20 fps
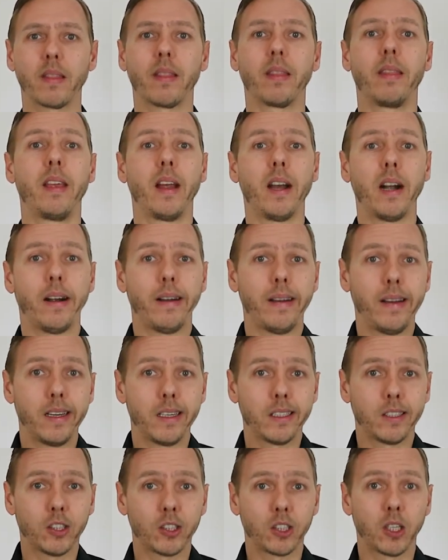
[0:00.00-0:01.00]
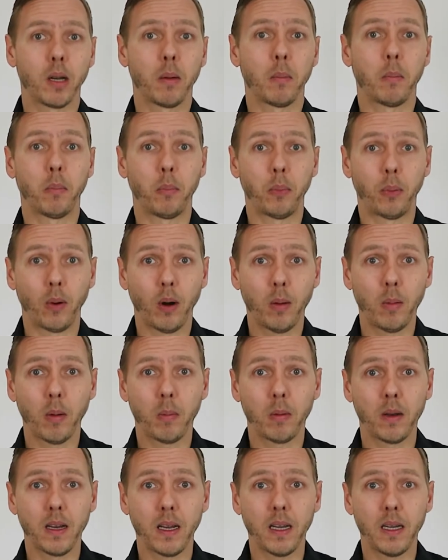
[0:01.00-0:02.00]
there is
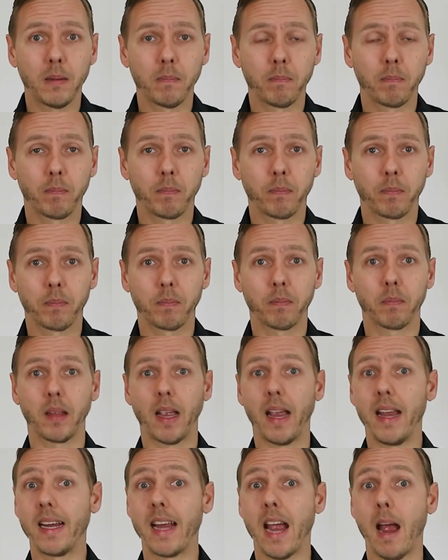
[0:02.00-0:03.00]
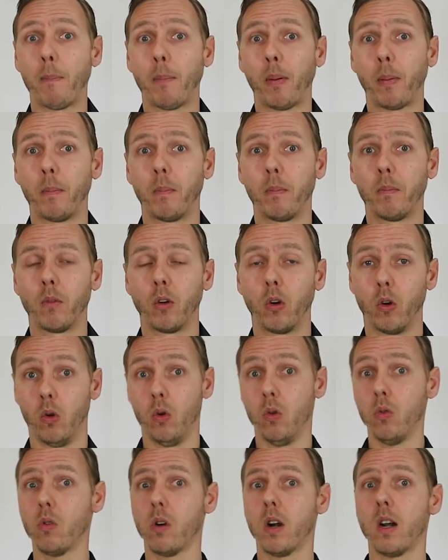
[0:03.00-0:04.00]
probably a gap
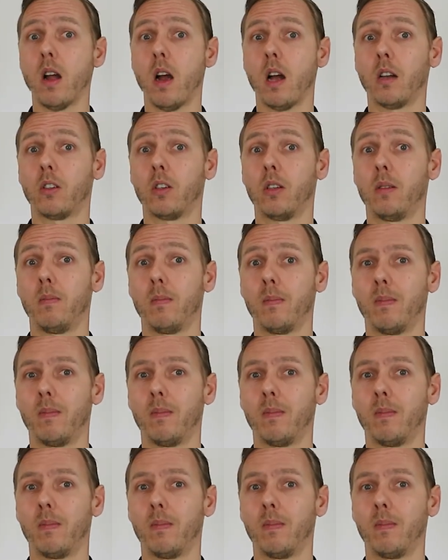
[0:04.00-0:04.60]
or not.